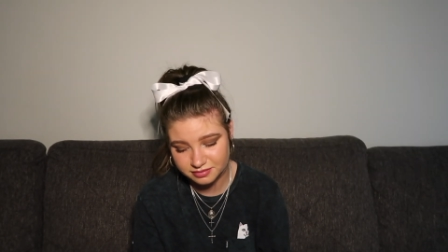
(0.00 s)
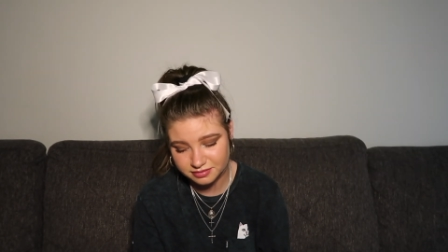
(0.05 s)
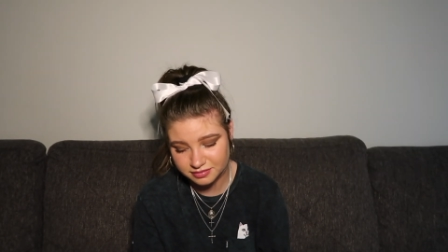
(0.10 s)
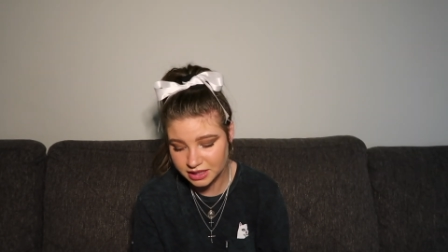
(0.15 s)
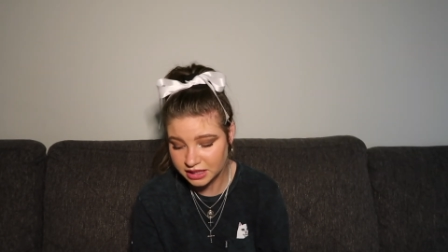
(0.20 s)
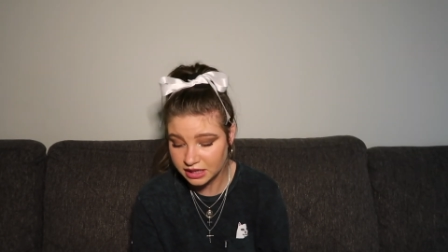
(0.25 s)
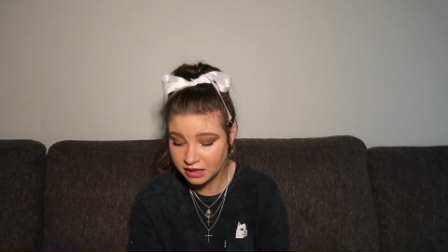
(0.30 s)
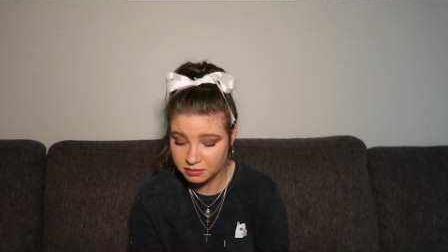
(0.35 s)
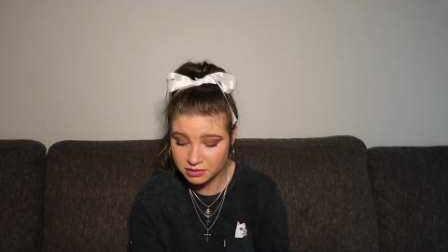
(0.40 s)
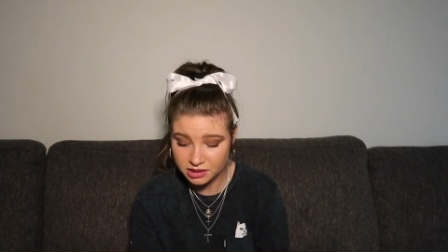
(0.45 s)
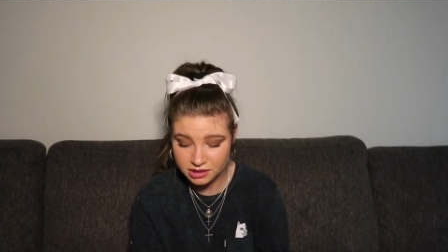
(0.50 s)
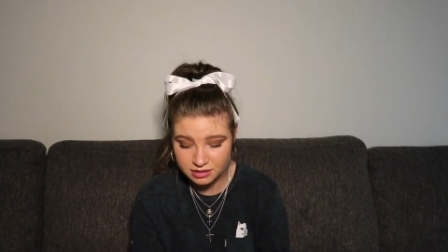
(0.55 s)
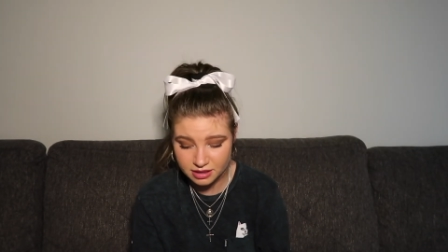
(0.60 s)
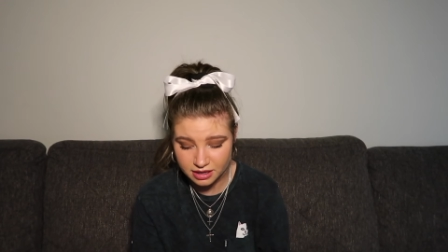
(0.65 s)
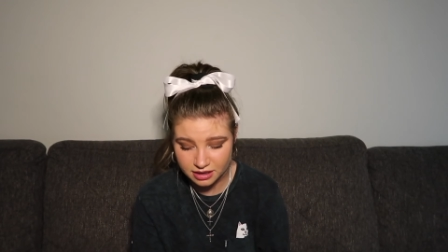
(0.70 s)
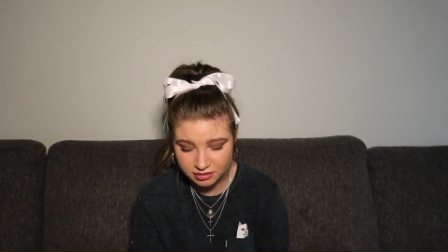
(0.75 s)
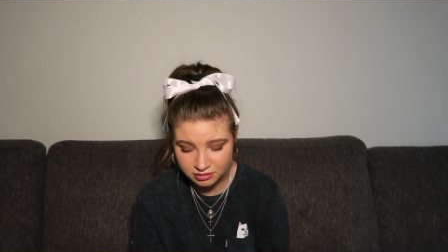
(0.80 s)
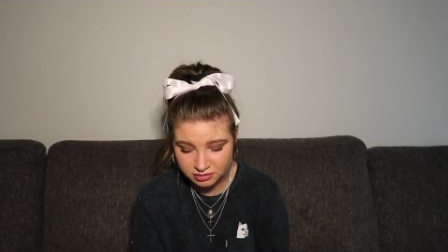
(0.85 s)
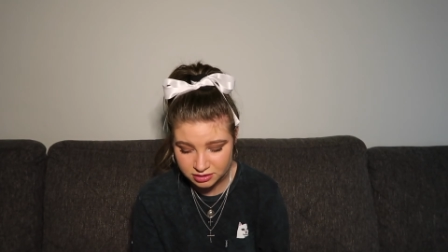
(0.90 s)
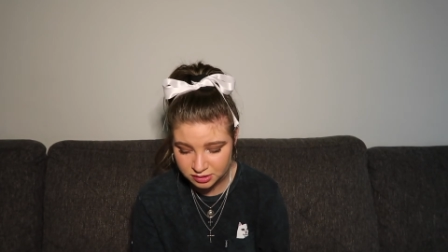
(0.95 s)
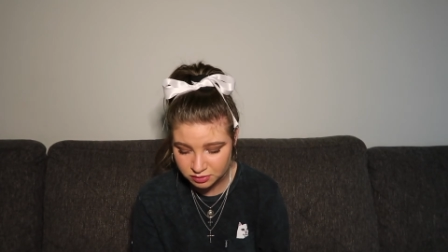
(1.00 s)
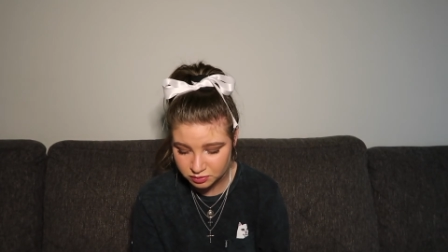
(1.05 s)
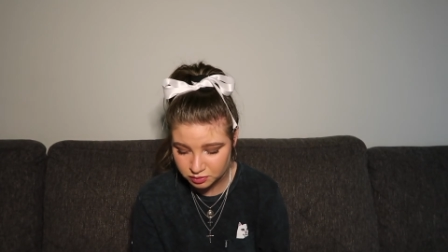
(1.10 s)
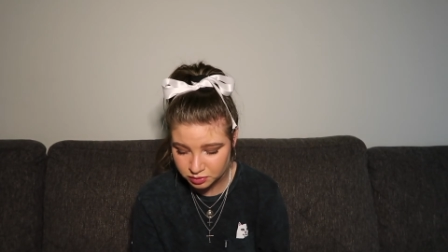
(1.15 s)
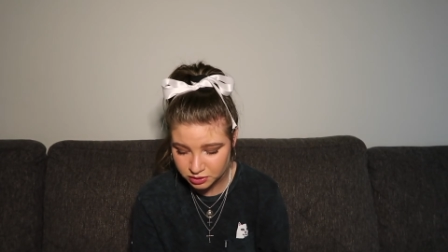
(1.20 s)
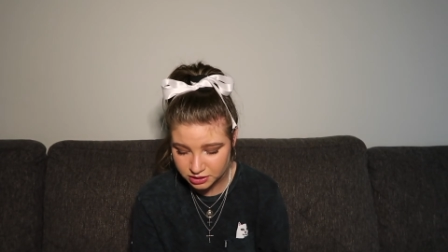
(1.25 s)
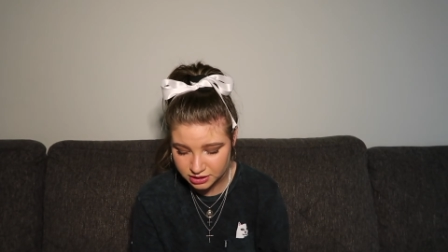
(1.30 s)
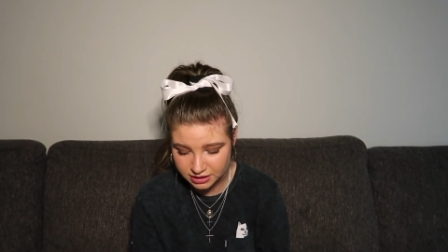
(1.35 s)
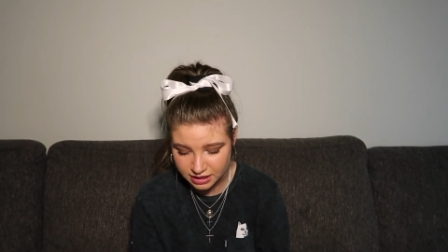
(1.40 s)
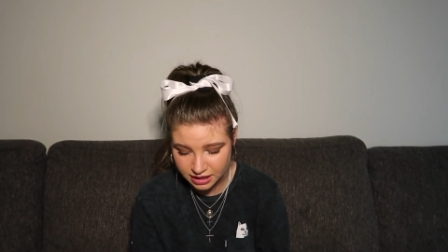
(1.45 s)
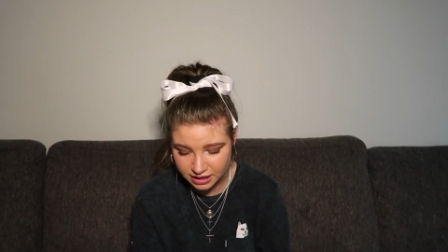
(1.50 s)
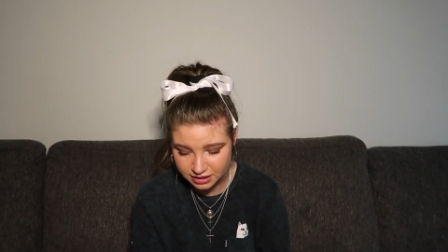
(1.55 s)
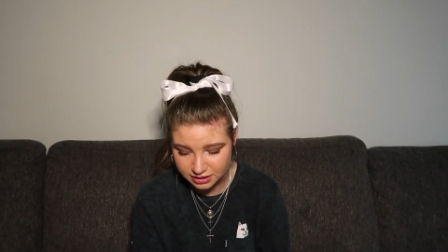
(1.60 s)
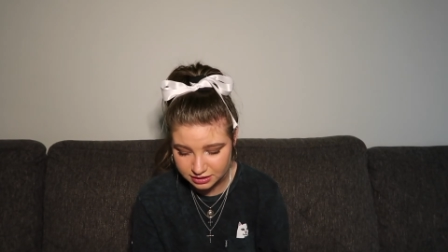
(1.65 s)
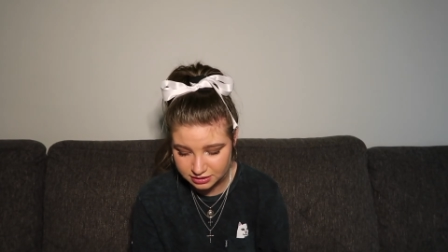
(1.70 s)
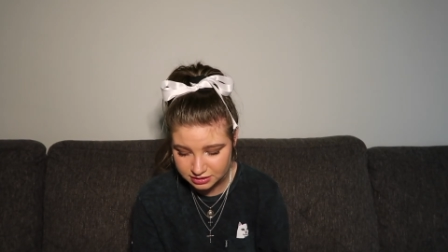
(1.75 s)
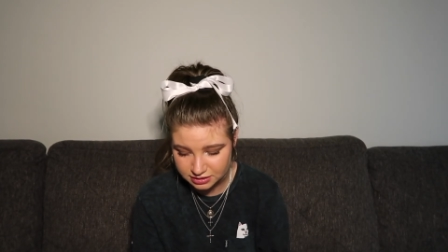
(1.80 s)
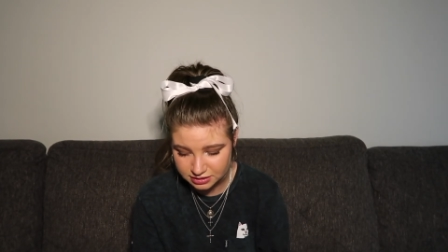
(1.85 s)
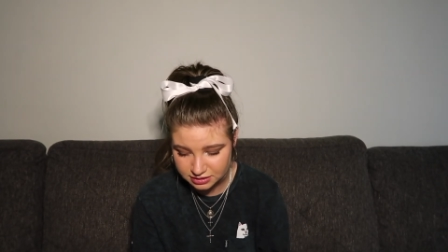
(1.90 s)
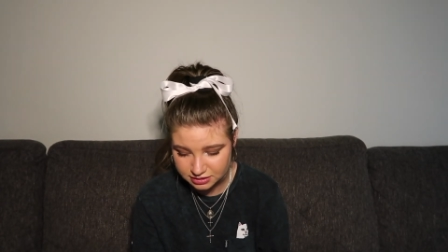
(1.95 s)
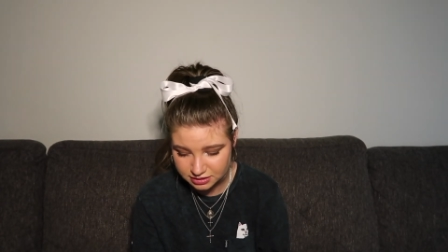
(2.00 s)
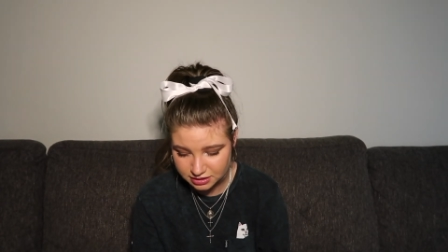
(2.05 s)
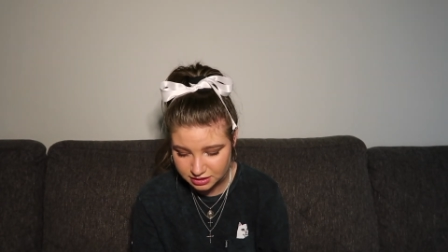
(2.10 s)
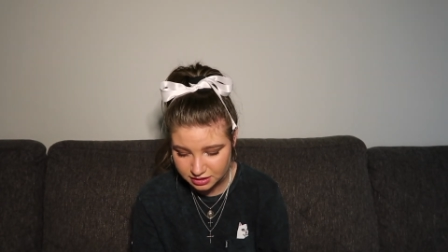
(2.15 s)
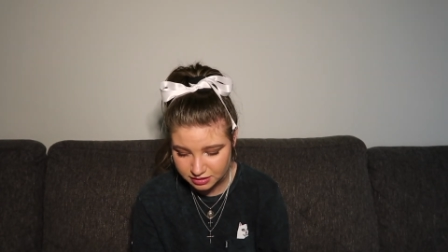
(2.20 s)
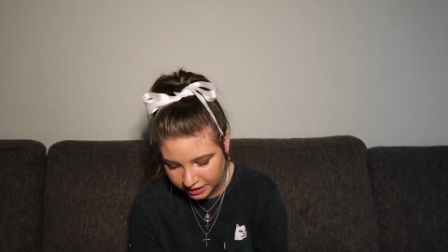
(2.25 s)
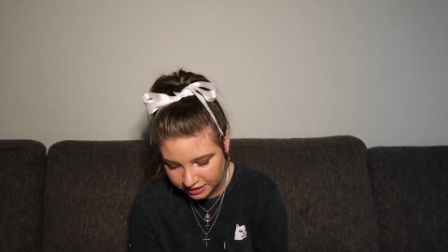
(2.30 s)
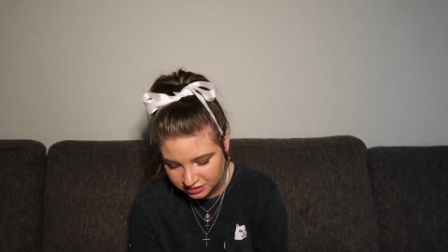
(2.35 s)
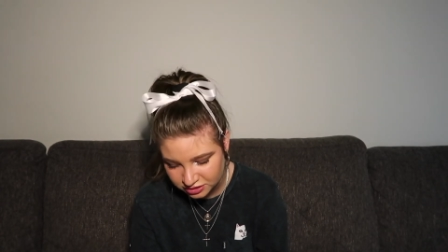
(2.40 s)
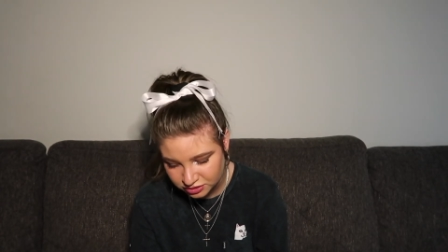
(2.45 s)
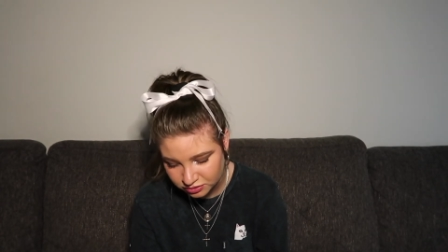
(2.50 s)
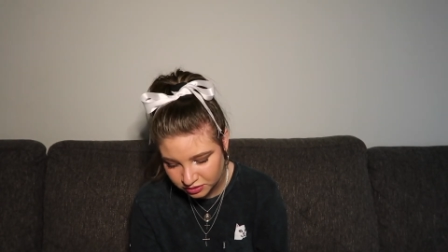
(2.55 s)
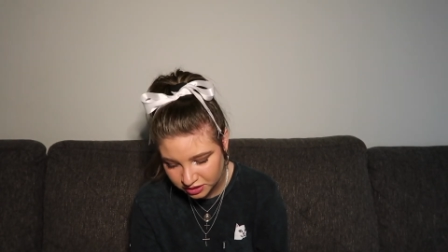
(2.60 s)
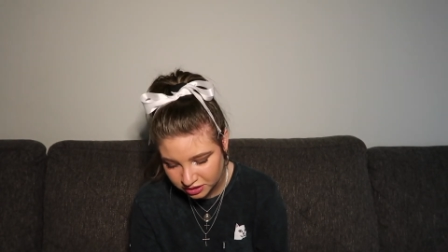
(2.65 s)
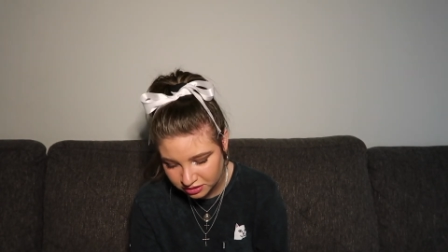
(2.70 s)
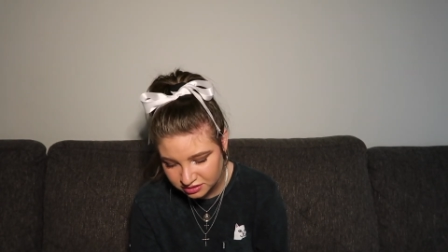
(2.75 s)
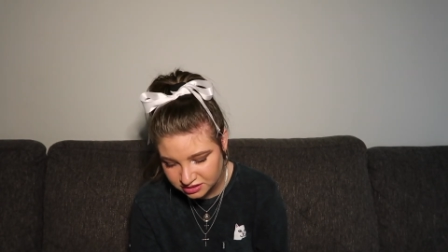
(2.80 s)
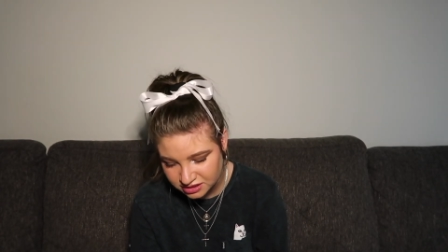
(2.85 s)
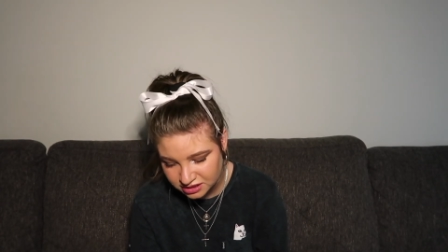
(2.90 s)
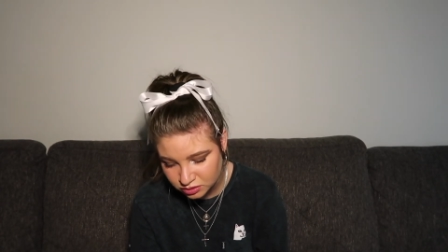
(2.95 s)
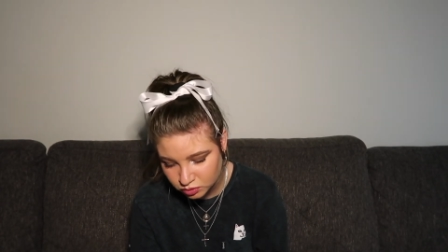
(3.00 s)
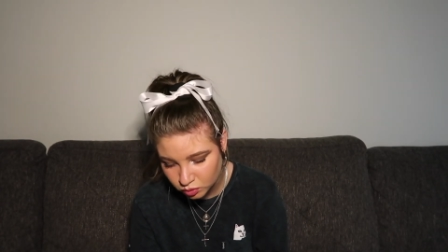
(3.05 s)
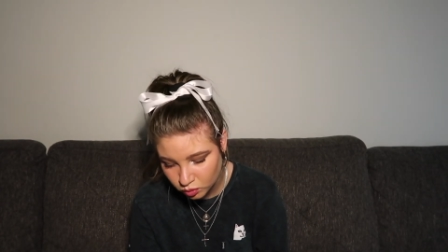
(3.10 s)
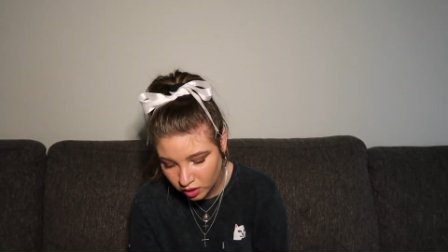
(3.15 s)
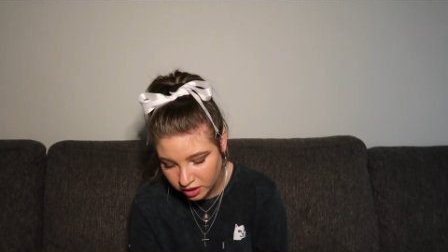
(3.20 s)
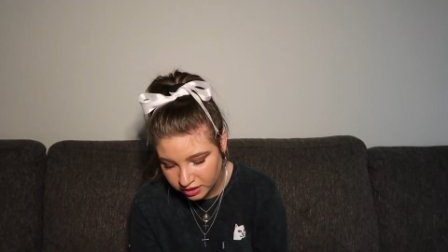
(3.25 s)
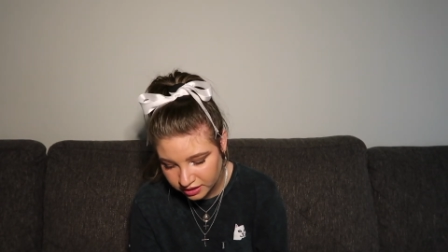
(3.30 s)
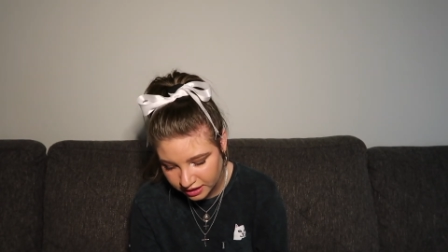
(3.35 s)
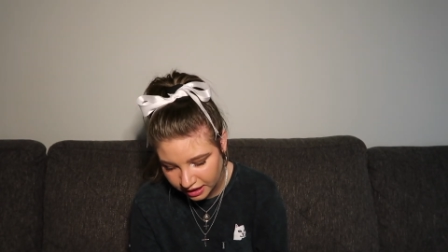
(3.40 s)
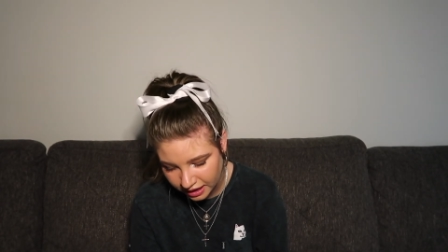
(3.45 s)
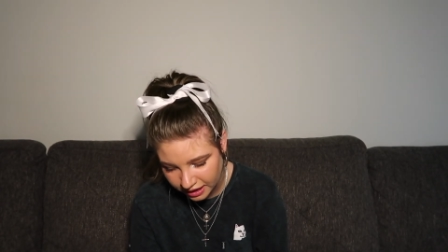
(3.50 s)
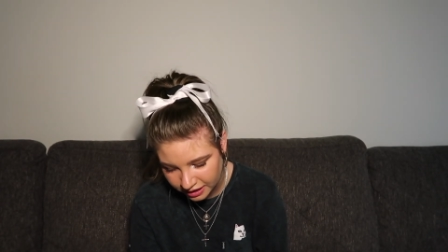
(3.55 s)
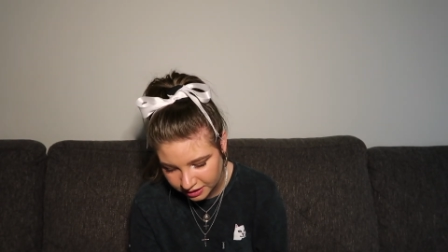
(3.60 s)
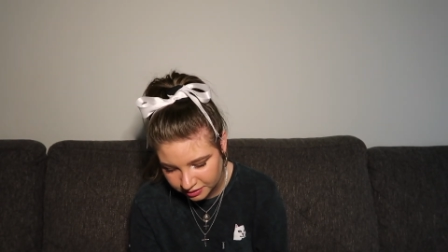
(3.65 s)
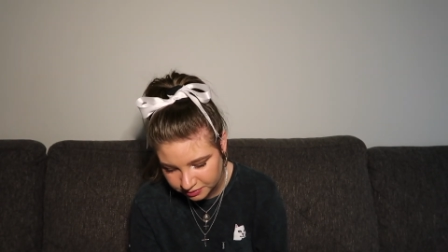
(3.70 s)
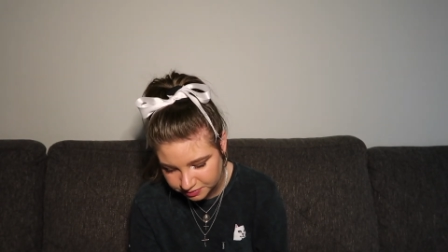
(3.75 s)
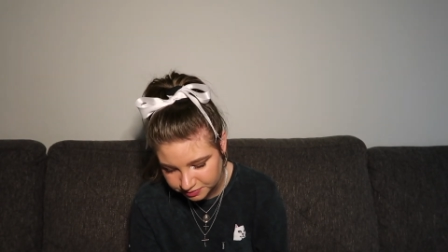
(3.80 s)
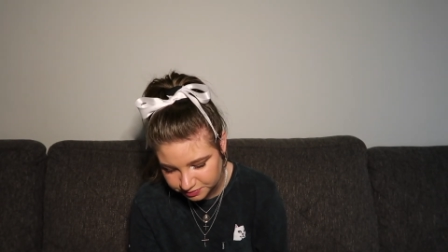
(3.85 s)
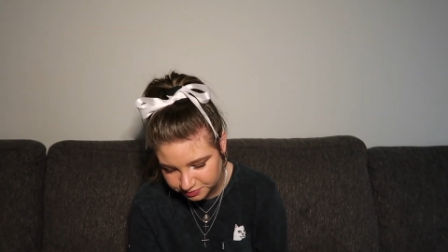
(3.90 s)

And I meant that. It was pretty nice. Okay, so here's this one guy.